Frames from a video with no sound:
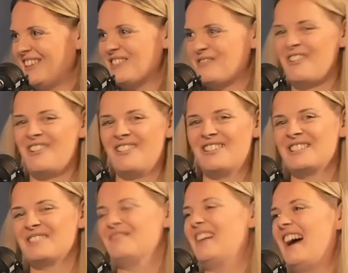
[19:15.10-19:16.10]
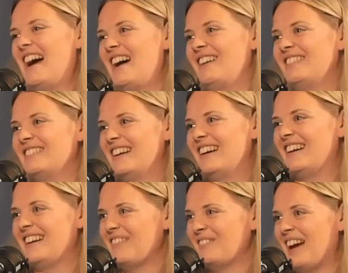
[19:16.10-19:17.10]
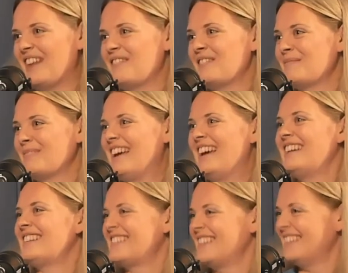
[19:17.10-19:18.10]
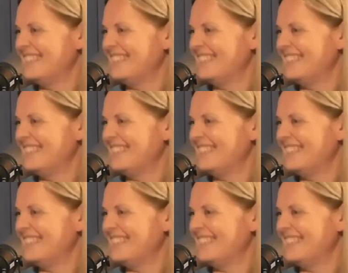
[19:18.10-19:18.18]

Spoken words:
wrong somewhere, I'll apply for the police.